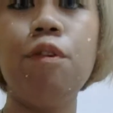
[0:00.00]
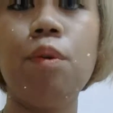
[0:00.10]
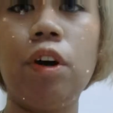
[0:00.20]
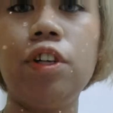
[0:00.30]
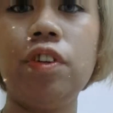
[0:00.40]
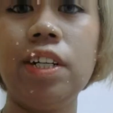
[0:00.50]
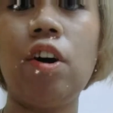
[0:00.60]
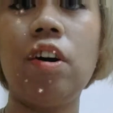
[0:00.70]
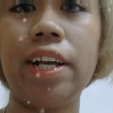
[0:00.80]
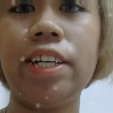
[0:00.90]
you got drink
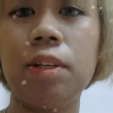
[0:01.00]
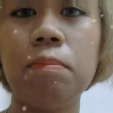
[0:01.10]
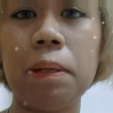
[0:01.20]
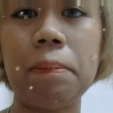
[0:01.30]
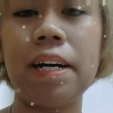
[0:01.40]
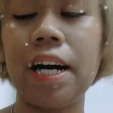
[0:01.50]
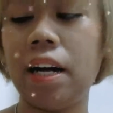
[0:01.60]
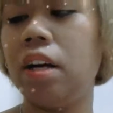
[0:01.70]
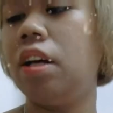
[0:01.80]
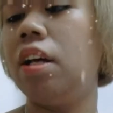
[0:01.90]
collagen people,
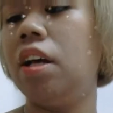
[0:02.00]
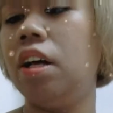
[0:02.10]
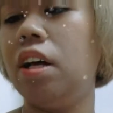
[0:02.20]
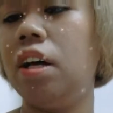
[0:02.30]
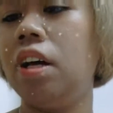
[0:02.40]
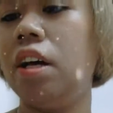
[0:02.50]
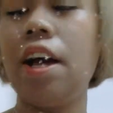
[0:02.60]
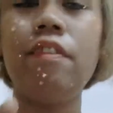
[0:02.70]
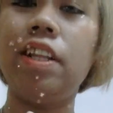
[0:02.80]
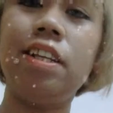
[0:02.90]

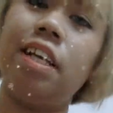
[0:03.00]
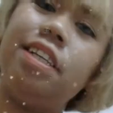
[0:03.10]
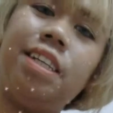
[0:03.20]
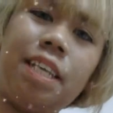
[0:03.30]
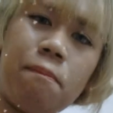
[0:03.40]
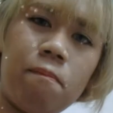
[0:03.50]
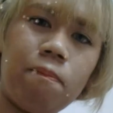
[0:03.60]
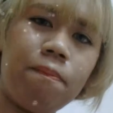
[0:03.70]
everything tastes the same.